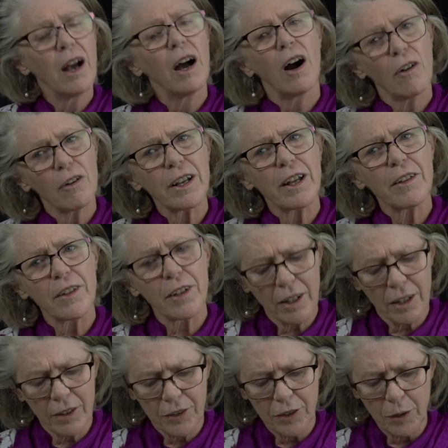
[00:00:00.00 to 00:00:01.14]
"I'll get the
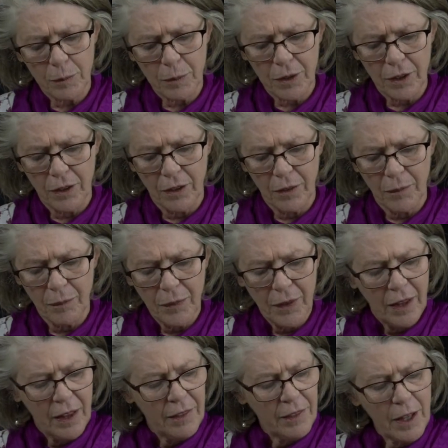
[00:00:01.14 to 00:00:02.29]
little ships along.
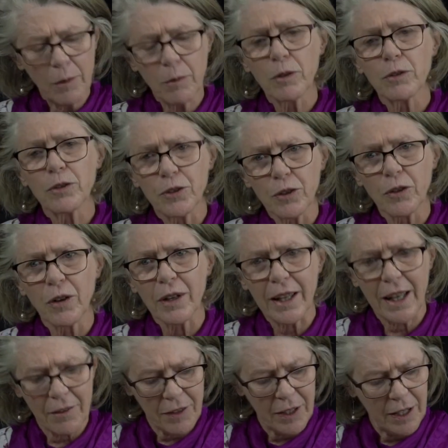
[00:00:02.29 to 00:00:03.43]
They will surely
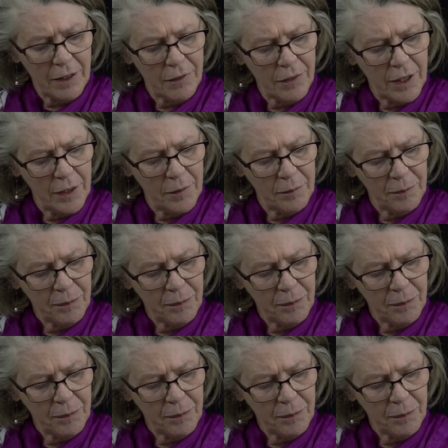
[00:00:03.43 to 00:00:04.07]
have enough then."